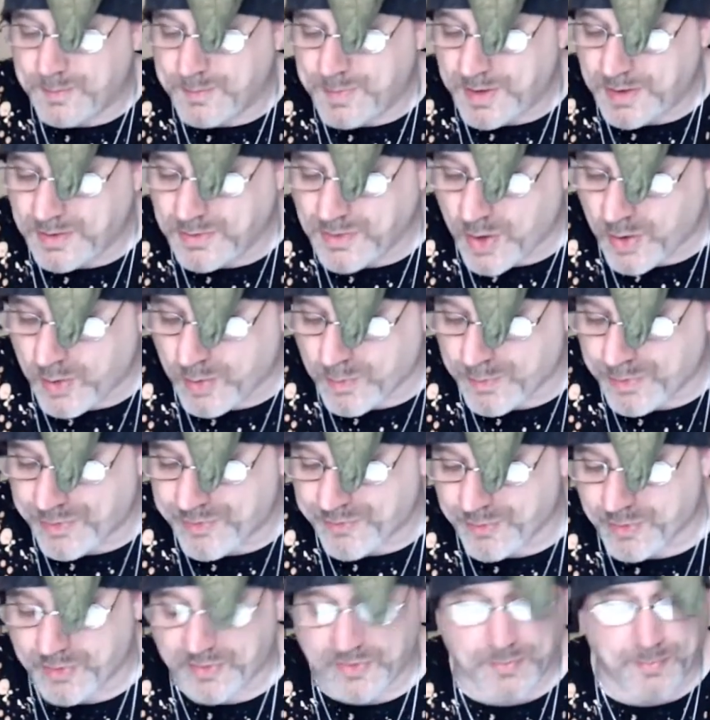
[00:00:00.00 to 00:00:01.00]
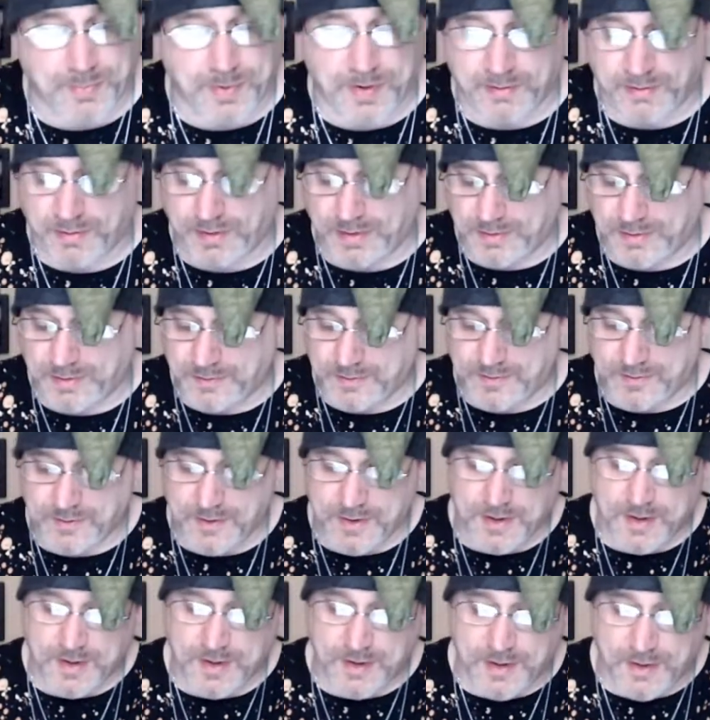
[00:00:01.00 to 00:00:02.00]
be known through experience
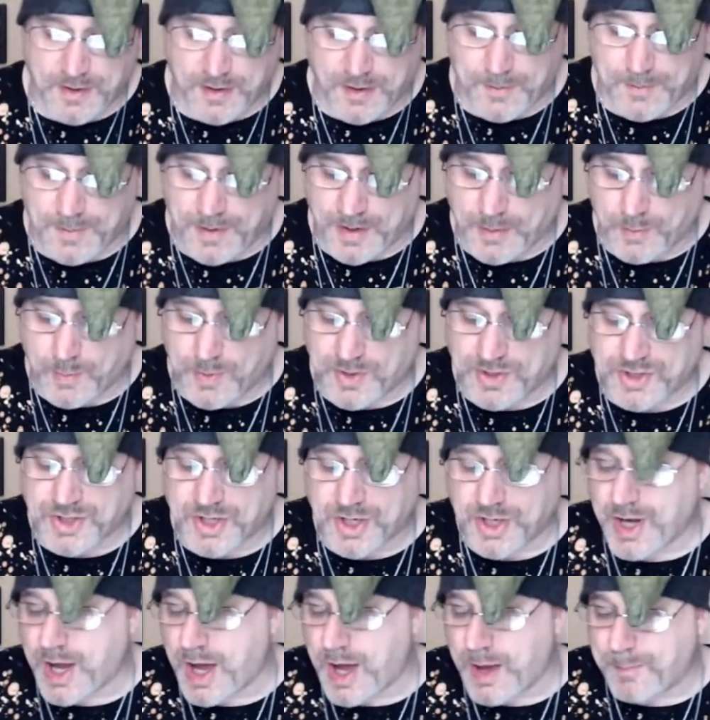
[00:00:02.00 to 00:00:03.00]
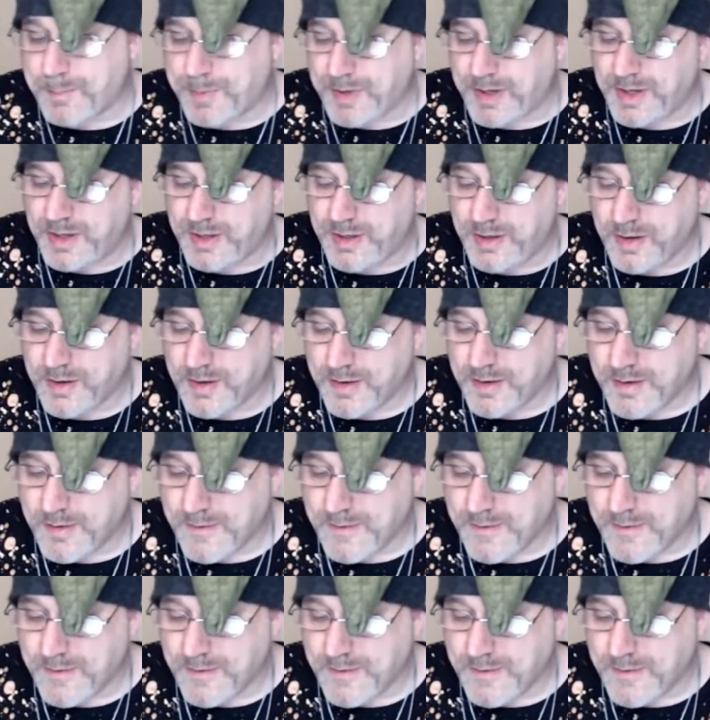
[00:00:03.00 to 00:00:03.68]
and which cannot be